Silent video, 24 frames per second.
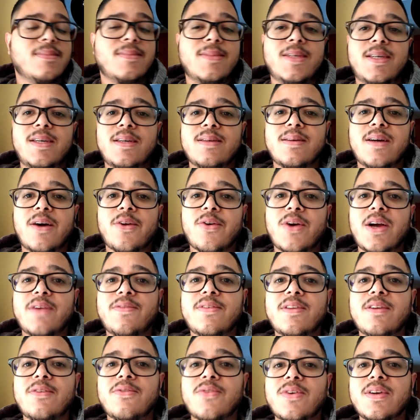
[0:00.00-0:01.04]
Yeah, I don't have
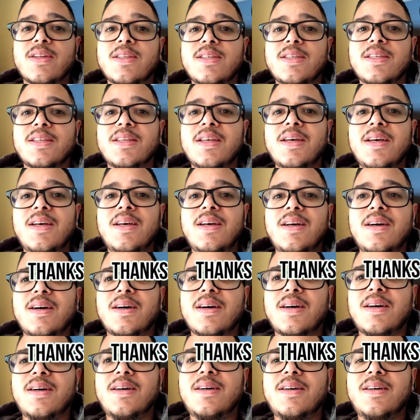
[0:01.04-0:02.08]
any friends.
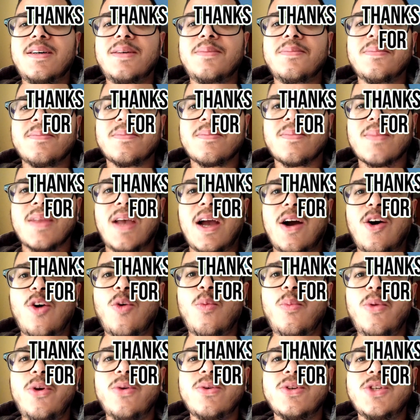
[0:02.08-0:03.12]
I hope you